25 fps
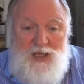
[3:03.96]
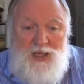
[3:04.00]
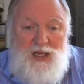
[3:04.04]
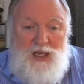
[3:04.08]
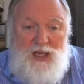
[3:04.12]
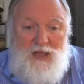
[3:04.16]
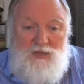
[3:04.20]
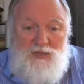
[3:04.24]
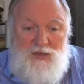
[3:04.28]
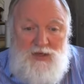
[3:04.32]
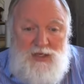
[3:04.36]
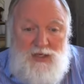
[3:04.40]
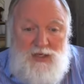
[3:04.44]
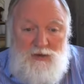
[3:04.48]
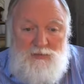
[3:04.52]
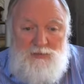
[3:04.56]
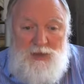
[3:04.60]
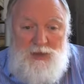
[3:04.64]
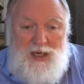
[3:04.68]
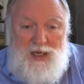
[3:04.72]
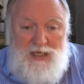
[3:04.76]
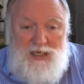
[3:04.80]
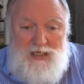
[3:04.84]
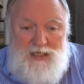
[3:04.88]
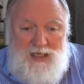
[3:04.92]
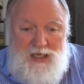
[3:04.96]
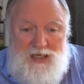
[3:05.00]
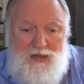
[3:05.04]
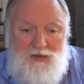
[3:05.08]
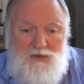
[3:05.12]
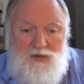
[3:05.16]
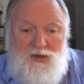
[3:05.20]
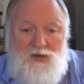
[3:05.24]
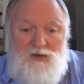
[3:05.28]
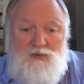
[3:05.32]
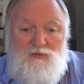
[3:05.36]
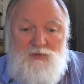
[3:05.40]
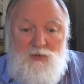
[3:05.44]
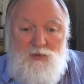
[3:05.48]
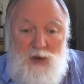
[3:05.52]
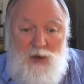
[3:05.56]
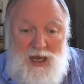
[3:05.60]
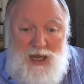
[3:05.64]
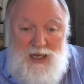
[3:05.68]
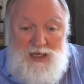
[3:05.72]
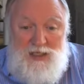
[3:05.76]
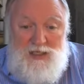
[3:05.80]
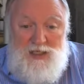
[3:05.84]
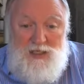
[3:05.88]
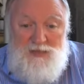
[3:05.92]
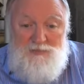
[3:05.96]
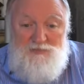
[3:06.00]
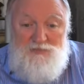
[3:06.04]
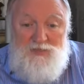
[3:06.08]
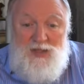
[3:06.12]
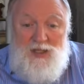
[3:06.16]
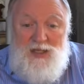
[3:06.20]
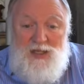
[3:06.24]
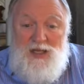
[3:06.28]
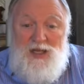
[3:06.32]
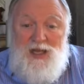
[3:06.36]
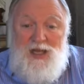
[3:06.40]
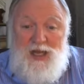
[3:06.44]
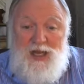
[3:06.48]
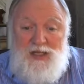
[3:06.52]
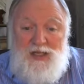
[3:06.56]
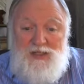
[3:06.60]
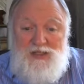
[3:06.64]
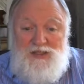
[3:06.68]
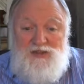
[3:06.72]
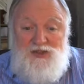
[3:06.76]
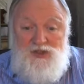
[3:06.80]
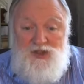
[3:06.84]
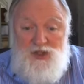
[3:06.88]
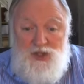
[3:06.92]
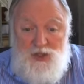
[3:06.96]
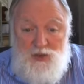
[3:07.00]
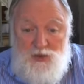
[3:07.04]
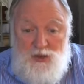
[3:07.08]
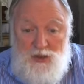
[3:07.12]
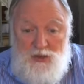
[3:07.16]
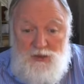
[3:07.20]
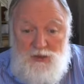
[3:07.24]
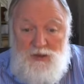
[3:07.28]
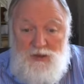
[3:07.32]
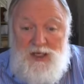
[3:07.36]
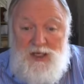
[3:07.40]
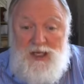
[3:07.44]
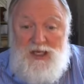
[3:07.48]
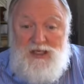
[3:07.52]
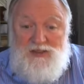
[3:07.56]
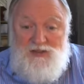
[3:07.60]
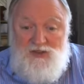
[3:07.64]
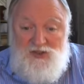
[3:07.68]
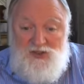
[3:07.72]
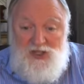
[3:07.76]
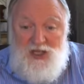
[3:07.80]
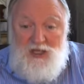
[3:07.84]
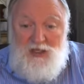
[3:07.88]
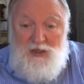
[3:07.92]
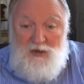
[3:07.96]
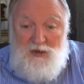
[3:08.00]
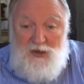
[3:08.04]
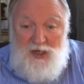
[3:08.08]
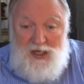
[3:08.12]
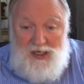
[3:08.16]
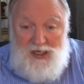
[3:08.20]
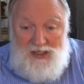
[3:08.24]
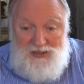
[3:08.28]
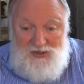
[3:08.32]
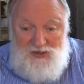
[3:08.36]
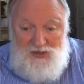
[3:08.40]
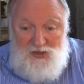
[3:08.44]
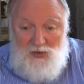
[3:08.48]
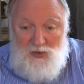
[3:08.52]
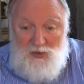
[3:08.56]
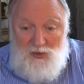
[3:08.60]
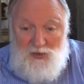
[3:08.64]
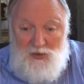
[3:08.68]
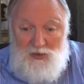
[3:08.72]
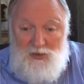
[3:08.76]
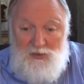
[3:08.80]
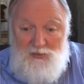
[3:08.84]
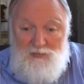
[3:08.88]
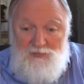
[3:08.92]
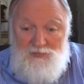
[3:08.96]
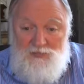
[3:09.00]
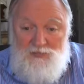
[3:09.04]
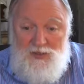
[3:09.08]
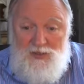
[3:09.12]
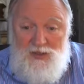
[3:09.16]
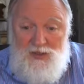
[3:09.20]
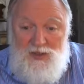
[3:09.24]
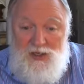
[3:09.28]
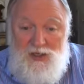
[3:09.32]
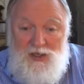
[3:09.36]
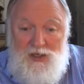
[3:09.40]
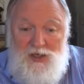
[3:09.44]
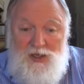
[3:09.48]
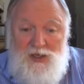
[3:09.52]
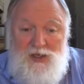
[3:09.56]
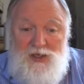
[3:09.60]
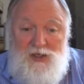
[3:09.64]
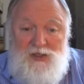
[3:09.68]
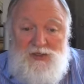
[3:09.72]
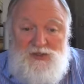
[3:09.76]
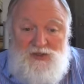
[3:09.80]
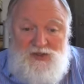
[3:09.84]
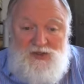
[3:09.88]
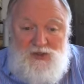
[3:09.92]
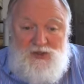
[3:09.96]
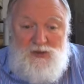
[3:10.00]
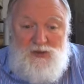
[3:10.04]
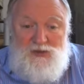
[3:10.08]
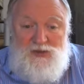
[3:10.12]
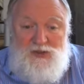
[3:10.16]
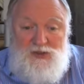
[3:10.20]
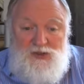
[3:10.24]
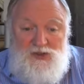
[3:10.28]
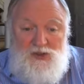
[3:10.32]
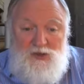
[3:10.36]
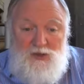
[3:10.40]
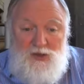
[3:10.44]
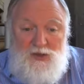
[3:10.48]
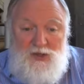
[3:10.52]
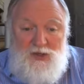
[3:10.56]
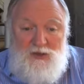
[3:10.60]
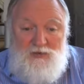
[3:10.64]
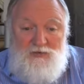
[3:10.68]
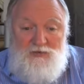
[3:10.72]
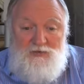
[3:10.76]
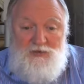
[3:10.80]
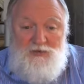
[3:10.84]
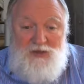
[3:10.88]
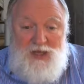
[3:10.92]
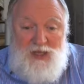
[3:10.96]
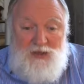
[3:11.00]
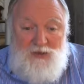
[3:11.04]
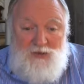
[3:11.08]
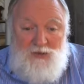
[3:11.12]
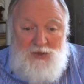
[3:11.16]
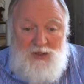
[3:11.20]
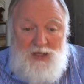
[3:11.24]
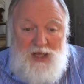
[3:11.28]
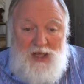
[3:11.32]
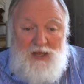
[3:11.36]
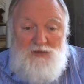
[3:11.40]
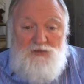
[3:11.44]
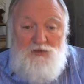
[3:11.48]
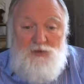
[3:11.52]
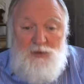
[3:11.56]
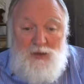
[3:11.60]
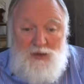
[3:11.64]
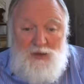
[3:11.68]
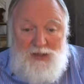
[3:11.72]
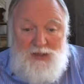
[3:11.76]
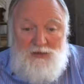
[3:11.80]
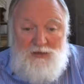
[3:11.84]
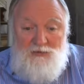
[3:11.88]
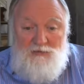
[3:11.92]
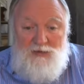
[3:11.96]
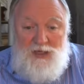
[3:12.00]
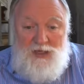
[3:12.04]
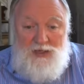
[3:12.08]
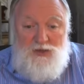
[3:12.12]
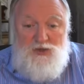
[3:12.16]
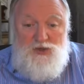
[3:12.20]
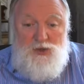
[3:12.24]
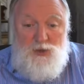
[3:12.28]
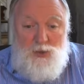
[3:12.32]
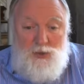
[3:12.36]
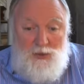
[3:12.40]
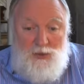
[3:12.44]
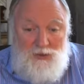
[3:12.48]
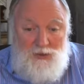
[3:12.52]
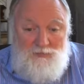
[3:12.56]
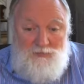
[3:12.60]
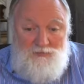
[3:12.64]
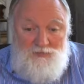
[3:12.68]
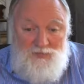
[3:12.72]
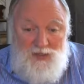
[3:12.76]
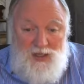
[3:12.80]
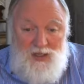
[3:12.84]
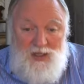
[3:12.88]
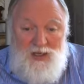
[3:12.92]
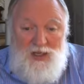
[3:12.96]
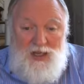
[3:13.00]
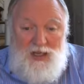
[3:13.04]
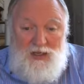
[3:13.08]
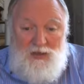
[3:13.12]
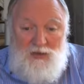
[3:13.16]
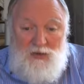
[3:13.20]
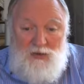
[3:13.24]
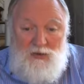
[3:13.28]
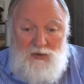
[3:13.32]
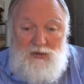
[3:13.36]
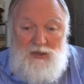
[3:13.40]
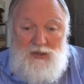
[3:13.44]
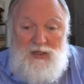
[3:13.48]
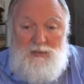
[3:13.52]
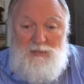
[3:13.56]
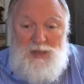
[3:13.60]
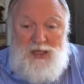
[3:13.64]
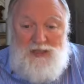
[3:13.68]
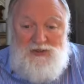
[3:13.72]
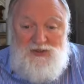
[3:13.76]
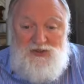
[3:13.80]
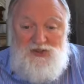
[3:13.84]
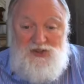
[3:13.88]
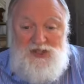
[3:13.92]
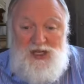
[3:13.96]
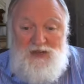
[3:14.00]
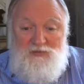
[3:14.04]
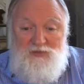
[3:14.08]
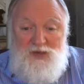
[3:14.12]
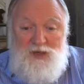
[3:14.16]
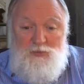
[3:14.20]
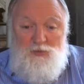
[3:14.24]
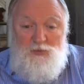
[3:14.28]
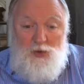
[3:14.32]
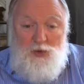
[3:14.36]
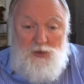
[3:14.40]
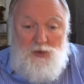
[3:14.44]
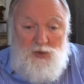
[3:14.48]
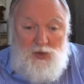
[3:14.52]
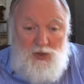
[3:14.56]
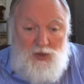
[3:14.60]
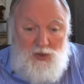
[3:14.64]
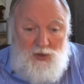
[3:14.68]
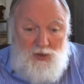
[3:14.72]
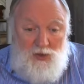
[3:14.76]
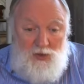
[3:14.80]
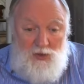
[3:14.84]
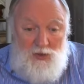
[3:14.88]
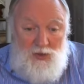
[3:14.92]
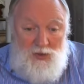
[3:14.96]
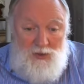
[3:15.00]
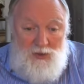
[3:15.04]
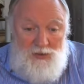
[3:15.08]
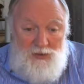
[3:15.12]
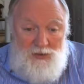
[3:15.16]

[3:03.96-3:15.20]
in the nearby town of Wright and its junior and senior high school. The students took a field and drilling rig tour and learned about safety protocol,